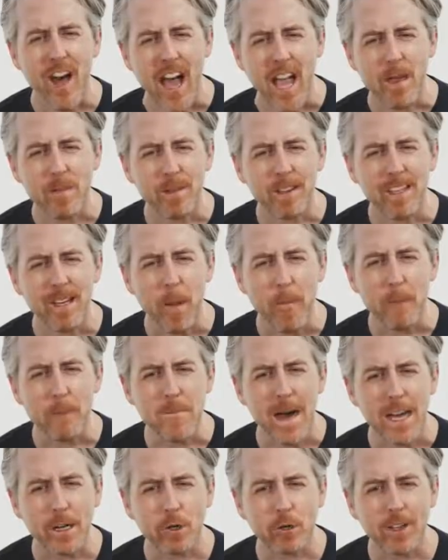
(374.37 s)
Thiamine,
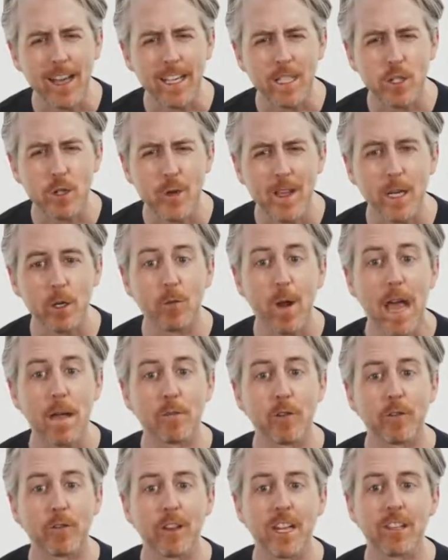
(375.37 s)
mononitrate,
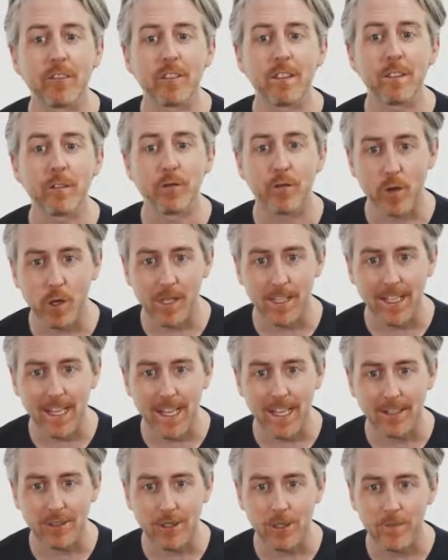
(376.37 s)
riboflavin, folic
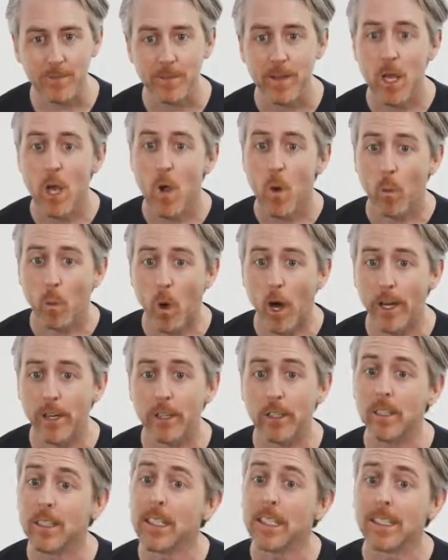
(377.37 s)
acid,
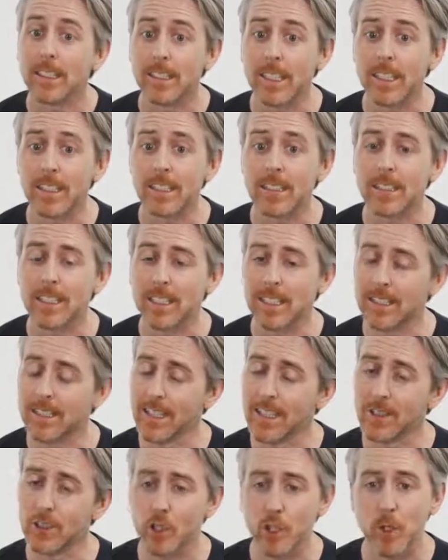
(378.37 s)
water, yeast that
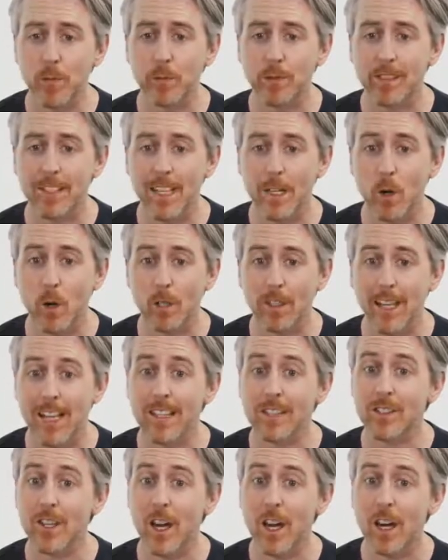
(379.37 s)
contains 2% or
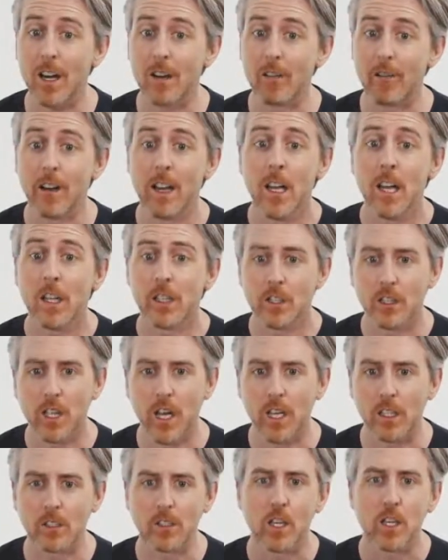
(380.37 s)
less of
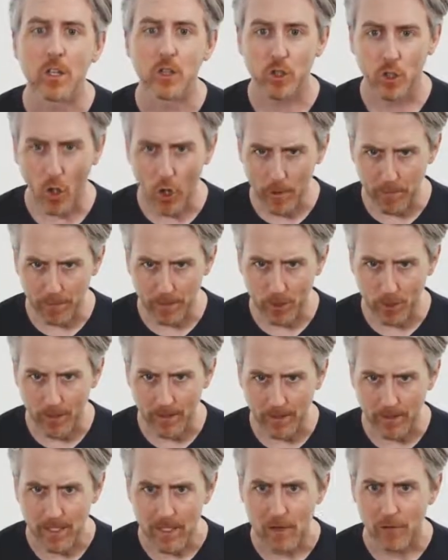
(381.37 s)
salt, soybean
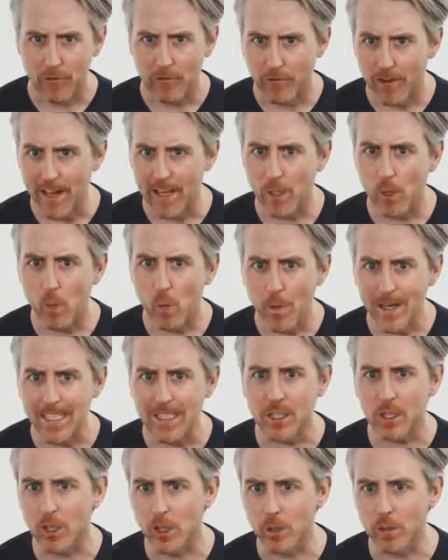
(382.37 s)
oil, vital
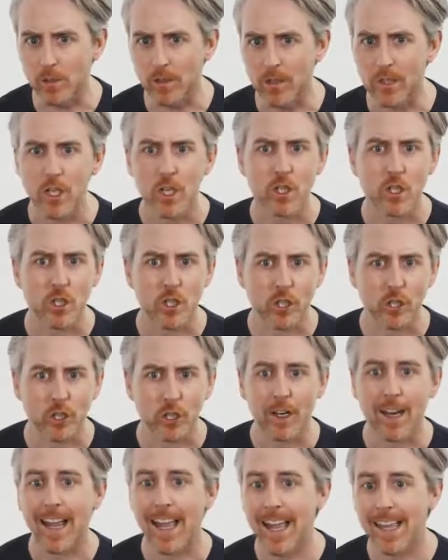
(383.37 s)
wheat gluten,
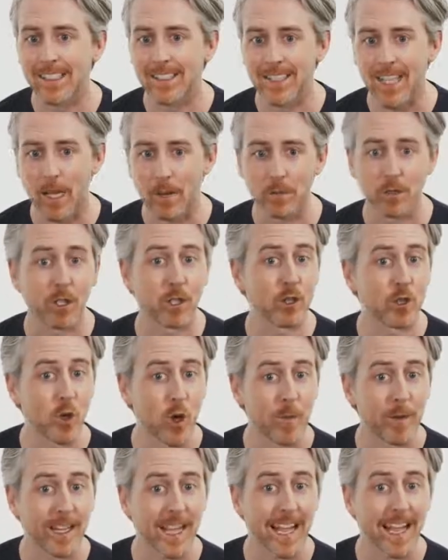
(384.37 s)
sugar, enzymes,
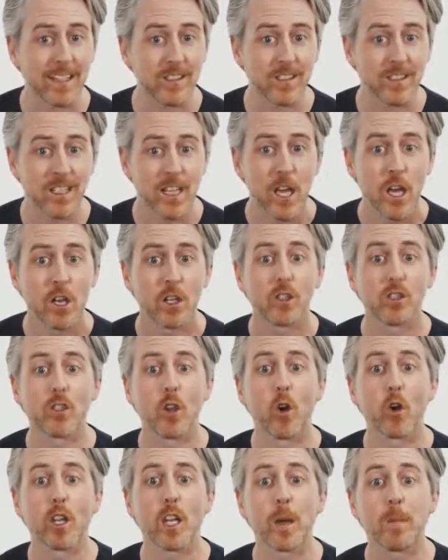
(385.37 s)
ascorbic acid,
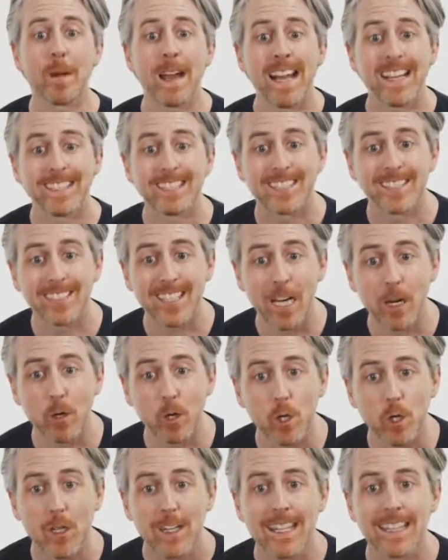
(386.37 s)
sodium
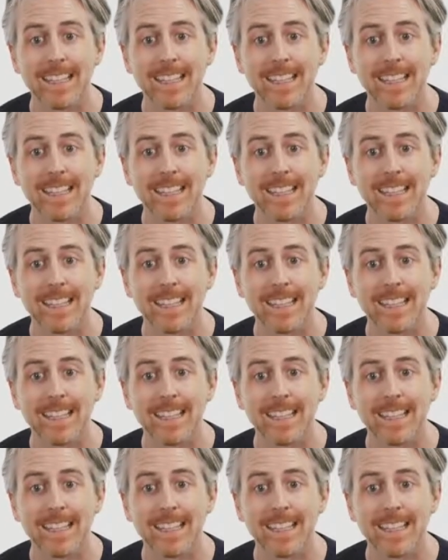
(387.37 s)
stearyl